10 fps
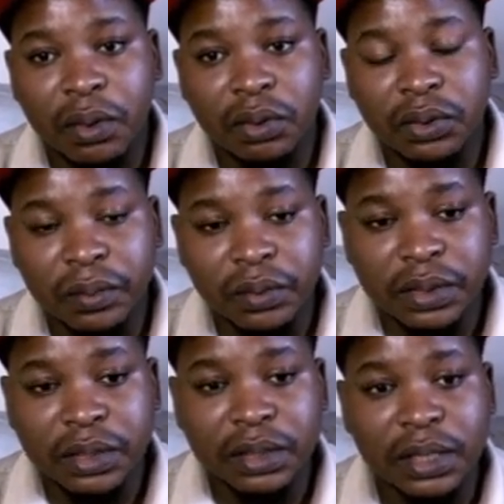your music
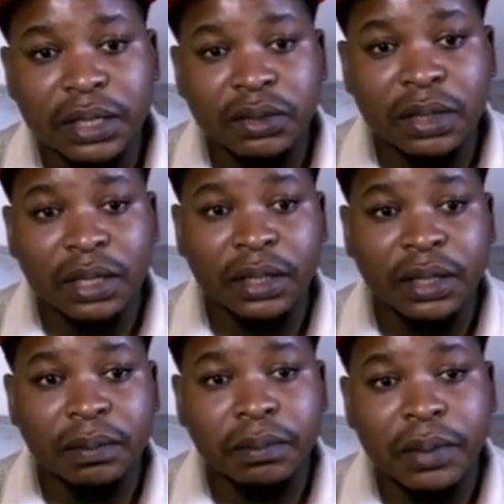there so that they can
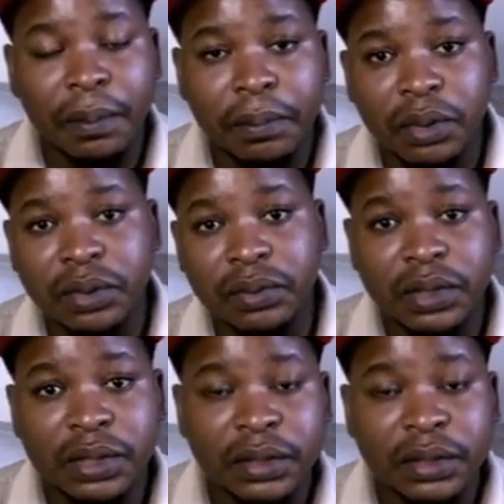produce